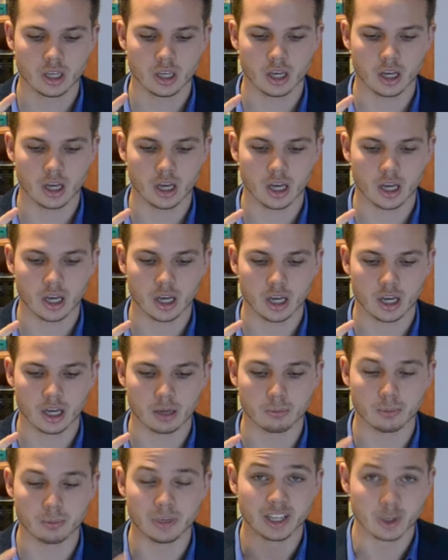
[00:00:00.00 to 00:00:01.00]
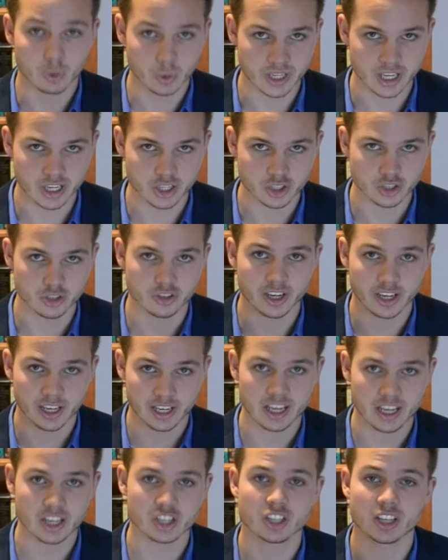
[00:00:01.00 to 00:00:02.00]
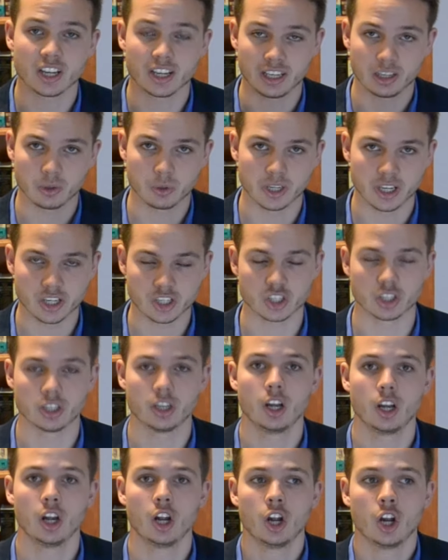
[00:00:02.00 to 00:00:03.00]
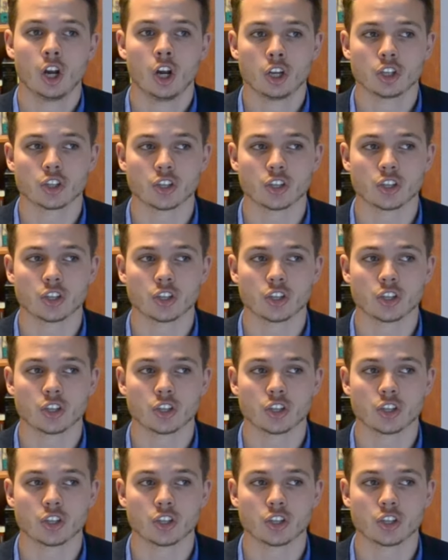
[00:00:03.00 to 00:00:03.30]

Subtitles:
liquidation, regulation and liquidation. So